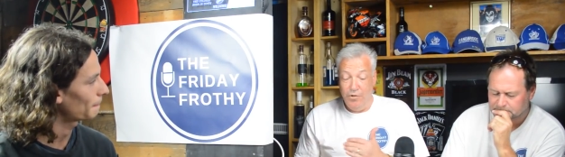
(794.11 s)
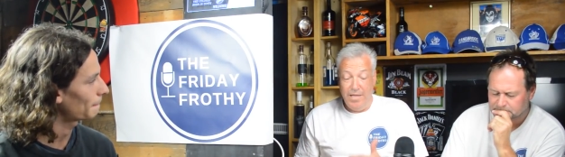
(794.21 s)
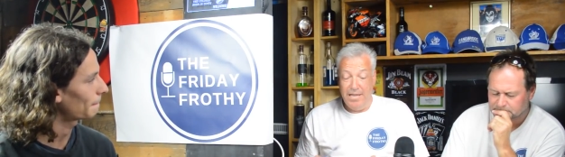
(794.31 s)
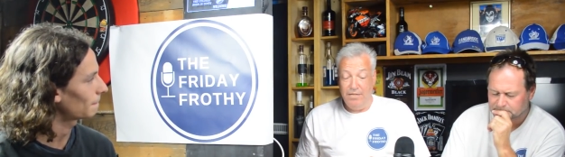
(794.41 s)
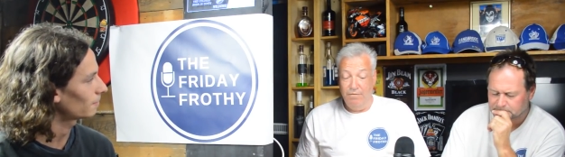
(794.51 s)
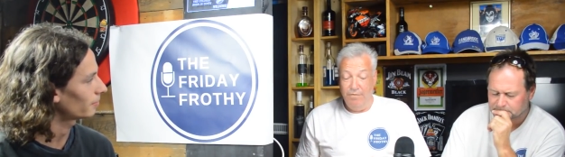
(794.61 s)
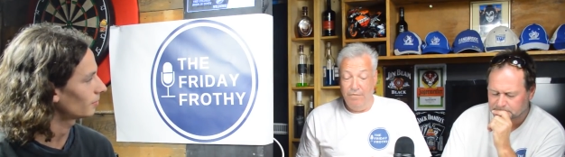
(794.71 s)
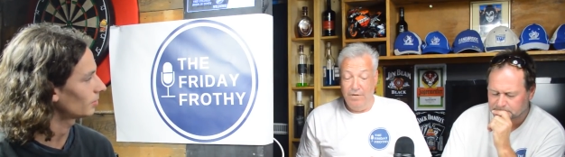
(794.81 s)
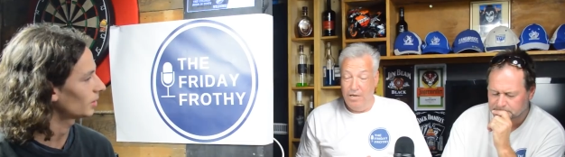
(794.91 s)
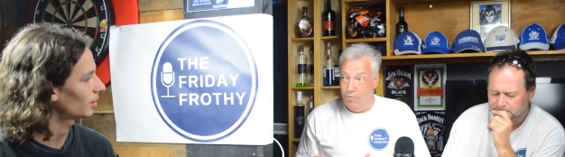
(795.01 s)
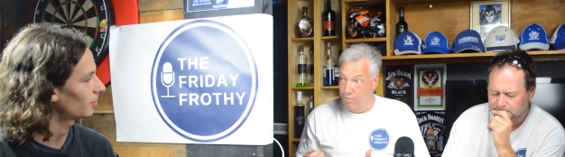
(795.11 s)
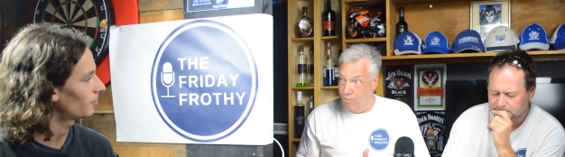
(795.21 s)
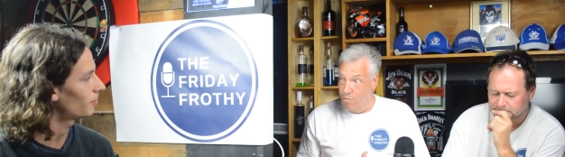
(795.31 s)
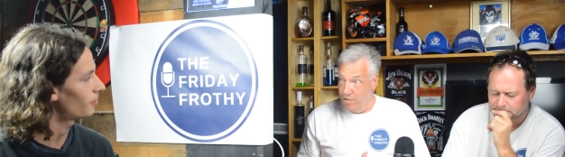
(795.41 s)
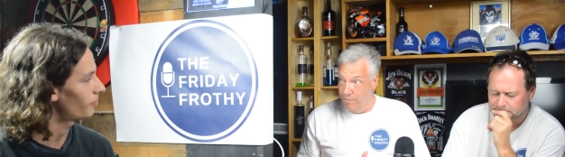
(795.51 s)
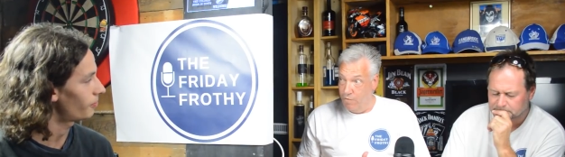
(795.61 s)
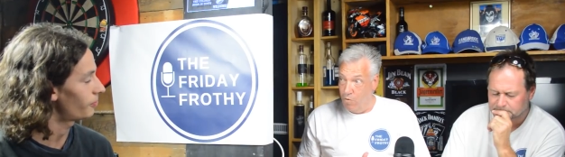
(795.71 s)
Speaker 1: 2015 you were in Formula